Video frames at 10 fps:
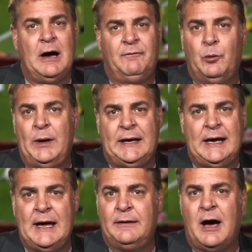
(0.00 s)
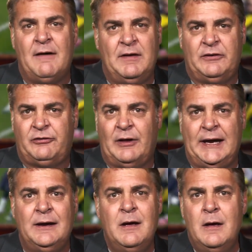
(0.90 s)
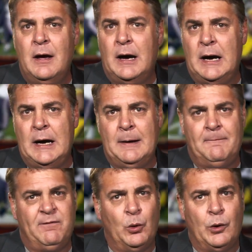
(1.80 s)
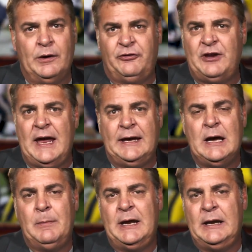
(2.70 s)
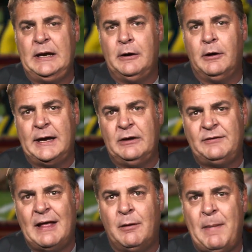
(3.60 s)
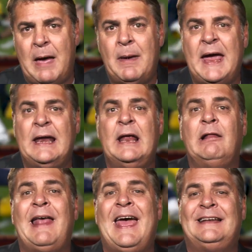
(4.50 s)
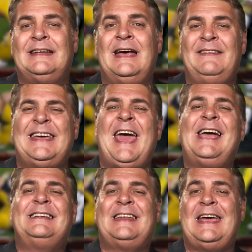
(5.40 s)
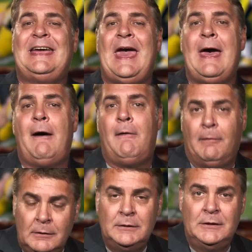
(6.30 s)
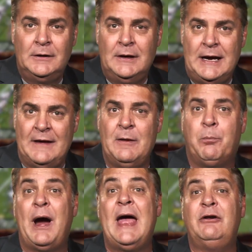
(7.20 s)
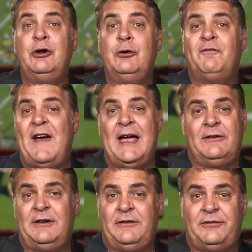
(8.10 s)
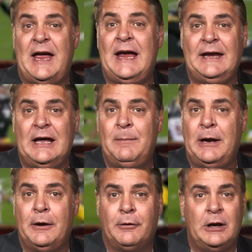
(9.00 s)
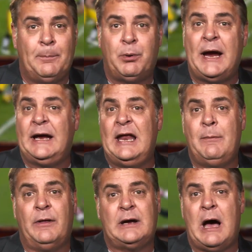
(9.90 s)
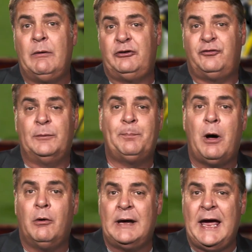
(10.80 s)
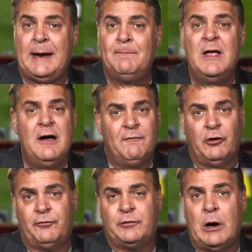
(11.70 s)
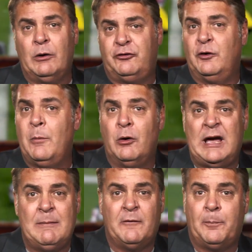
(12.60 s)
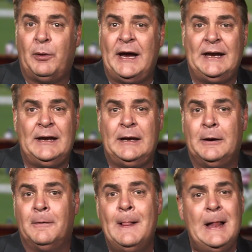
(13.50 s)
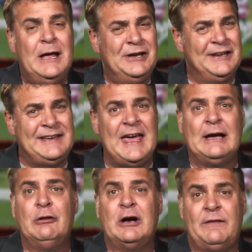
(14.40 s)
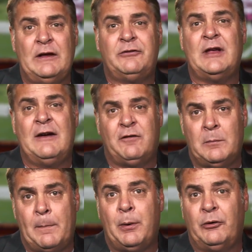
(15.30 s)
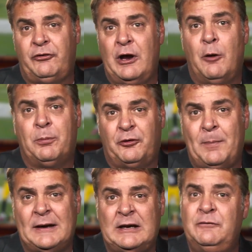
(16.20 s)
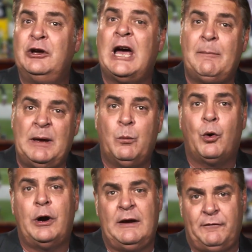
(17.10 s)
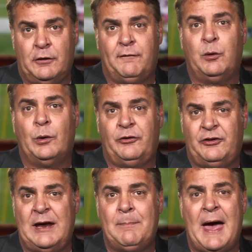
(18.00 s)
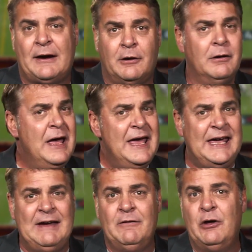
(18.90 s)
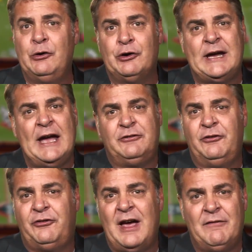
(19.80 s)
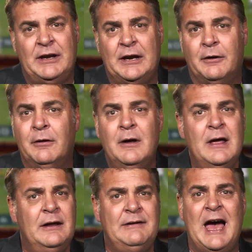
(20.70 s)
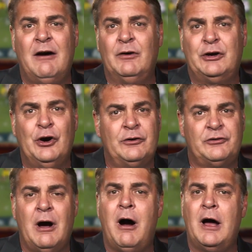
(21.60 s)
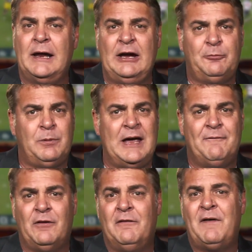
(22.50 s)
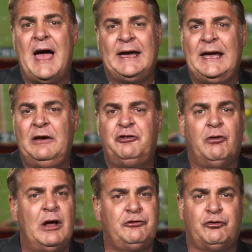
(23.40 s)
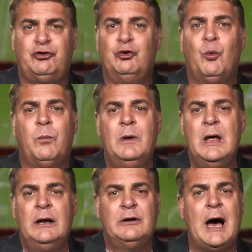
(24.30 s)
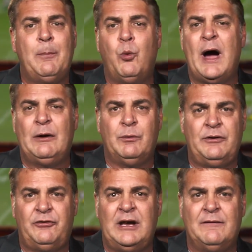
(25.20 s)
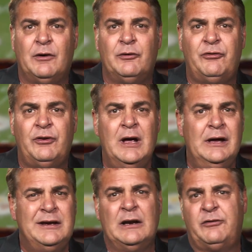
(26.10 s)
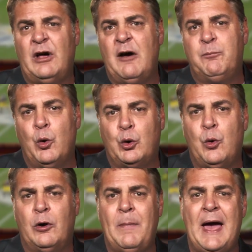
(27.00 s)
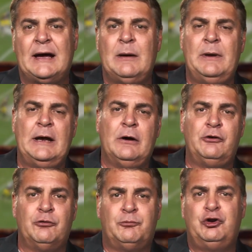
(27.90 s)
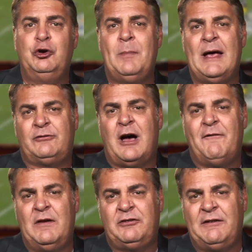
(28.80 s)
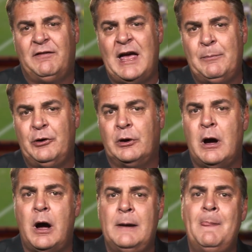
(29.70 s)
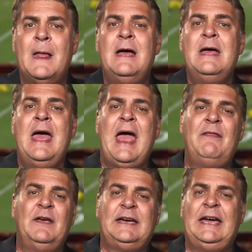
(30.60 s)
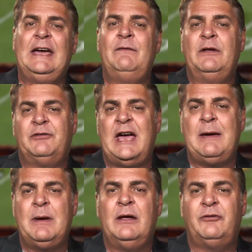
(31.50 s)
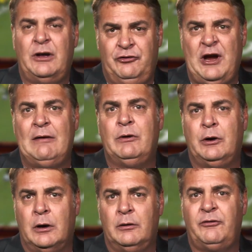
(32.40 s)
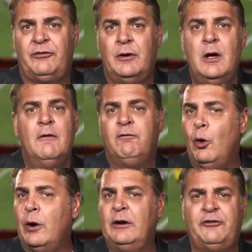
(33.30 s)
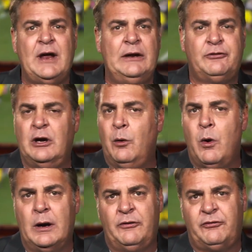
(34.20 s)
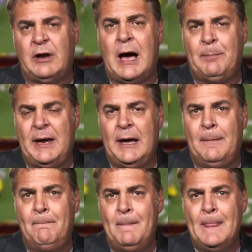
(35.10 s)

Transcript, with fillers: of the weekend, obviously. Um, Florida State coming in here against Alabama in Atlanta, the ATL in the brand new fancy stadium here. Going to break it in with a college football game, first college football game ever played in here. You take a look at this thing from a personnel perspective. You got to be worried if you're a Florida State backer, even though you're catching seven here. Dalvin Cook's gone. He's playing for the Vikings. You lost your two top wide receivers. You got a sophomore quarterback coming in here. Your two best offensive linemen are gone. And the key in this game is Jalen Hurts. Florida State's going to want to stop him.